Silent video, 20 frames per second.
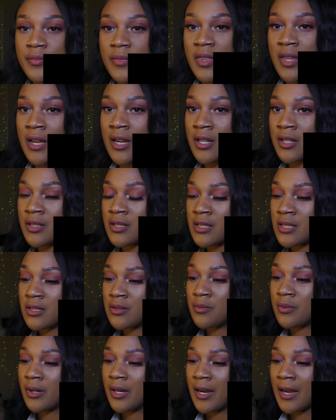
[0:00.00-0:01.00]
there
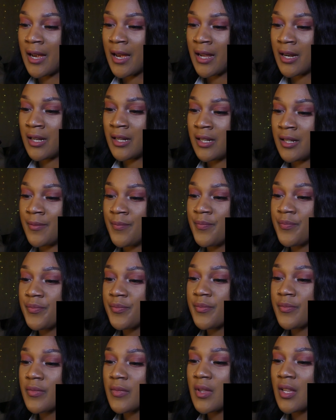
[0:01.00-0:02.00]
is where I added
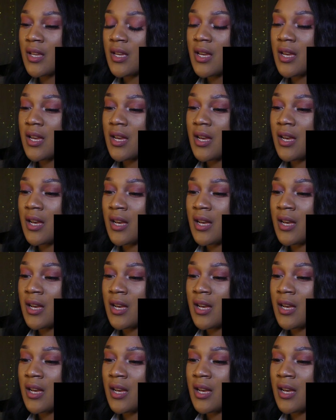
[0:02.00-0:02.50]
it.